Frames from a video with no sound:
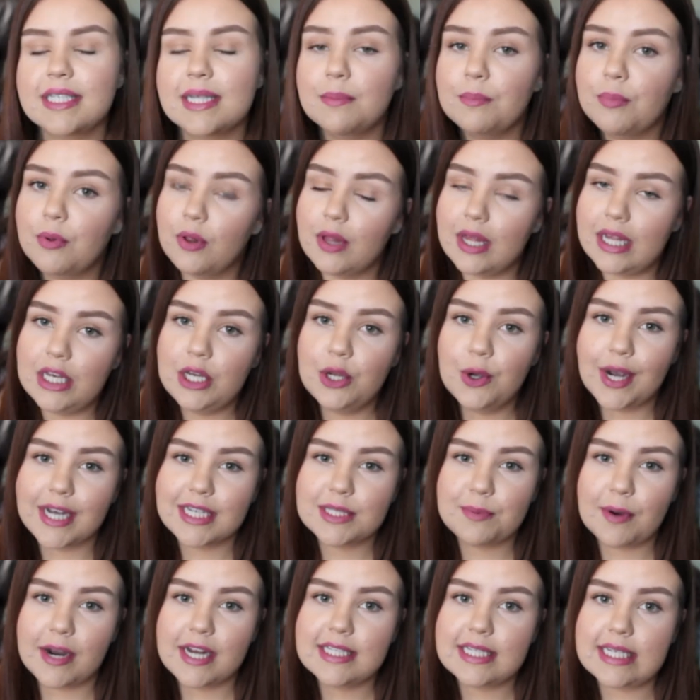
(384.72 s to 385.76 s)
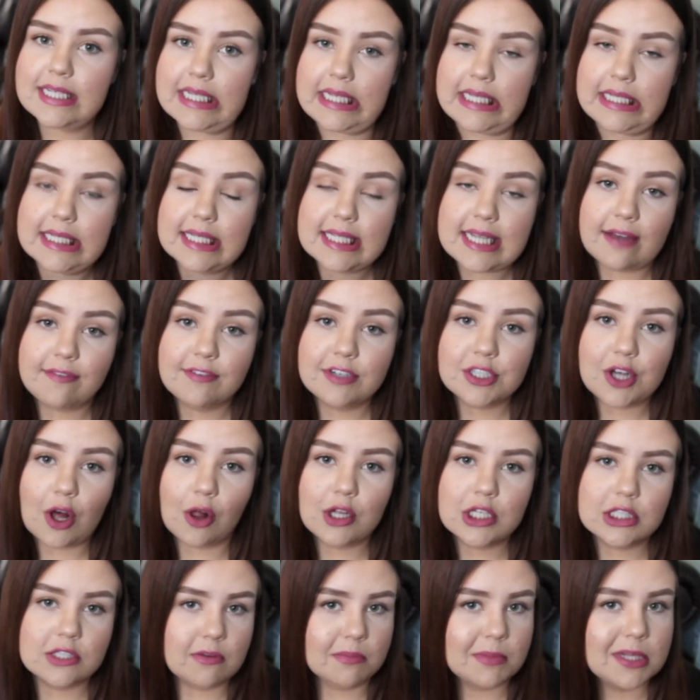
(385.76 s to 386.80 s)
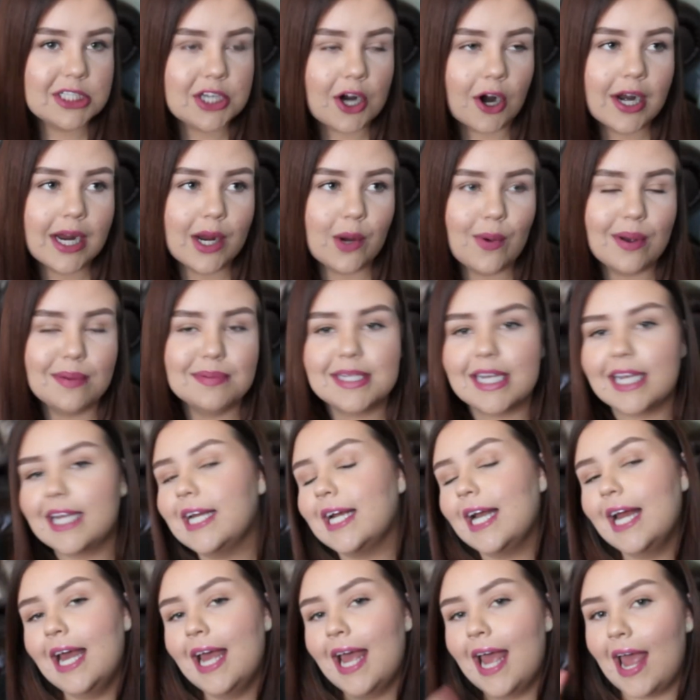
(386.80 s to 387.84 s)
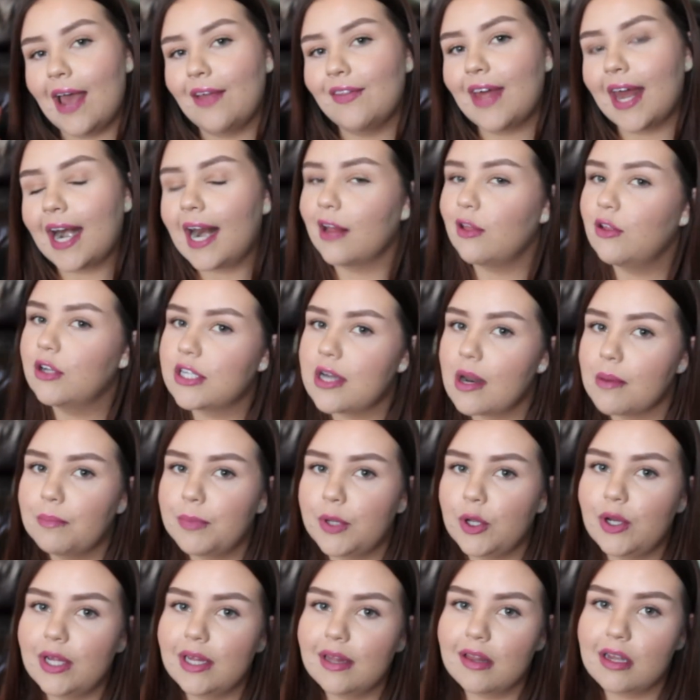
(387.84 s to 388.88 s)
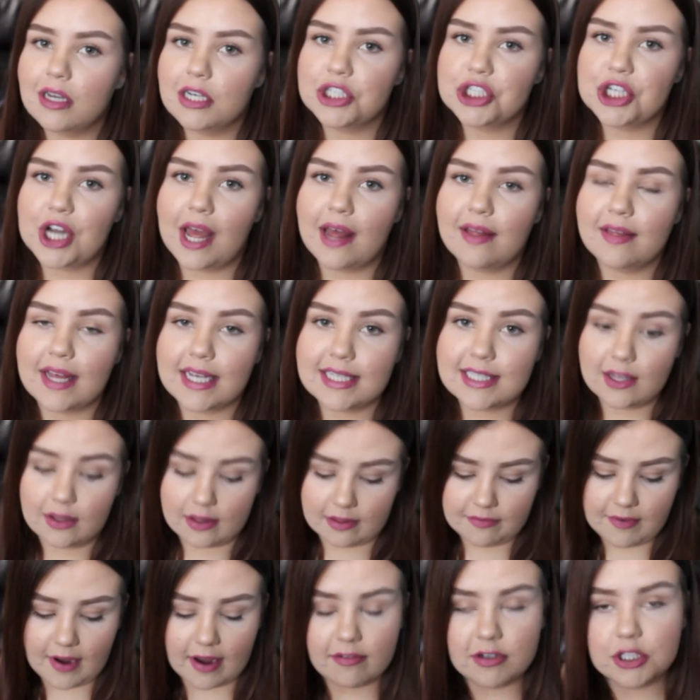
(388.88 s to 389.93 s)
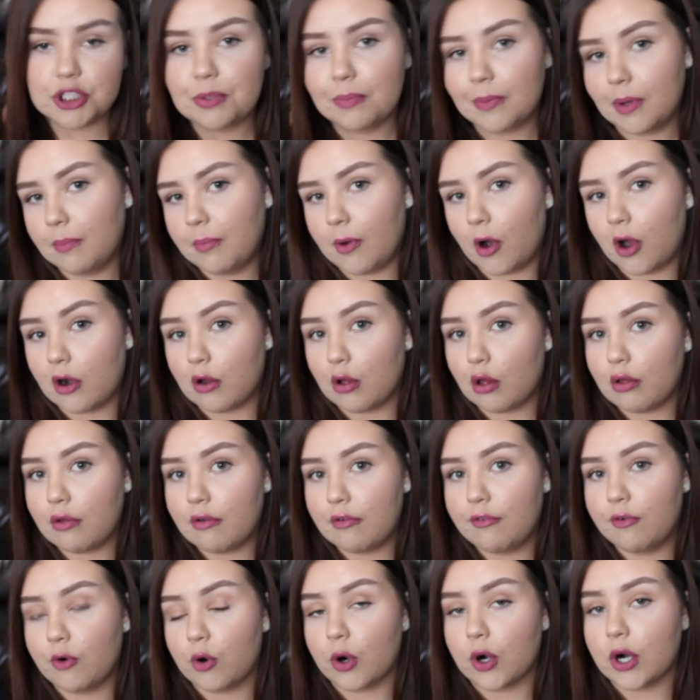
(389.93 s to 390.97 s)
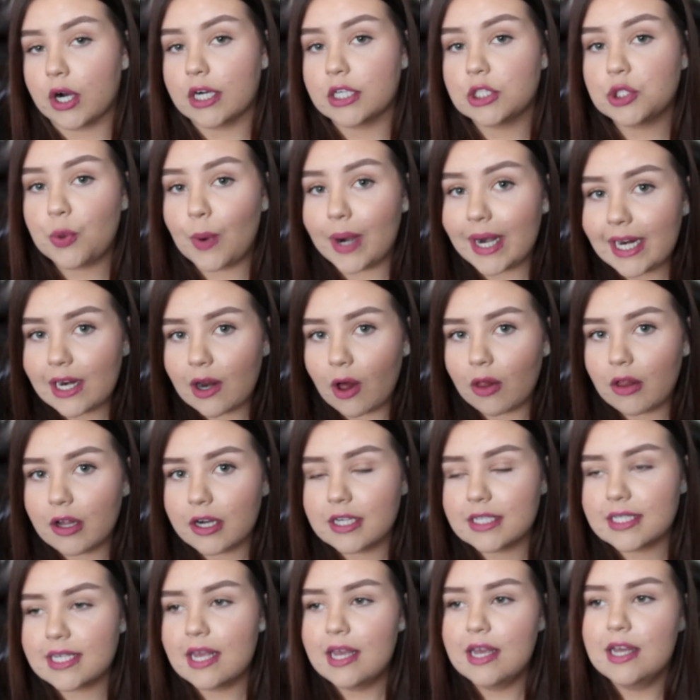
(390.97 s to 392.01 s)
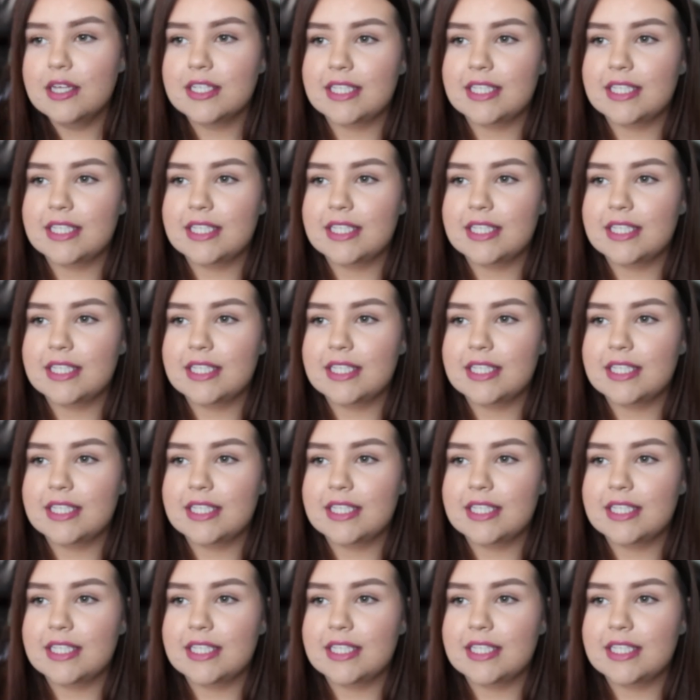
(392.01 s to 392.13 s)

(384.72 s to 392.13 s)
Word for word: Simple in US prices is $7 from the Target website and then I looked on Beautylish and they sell the 500ml bottle for $20.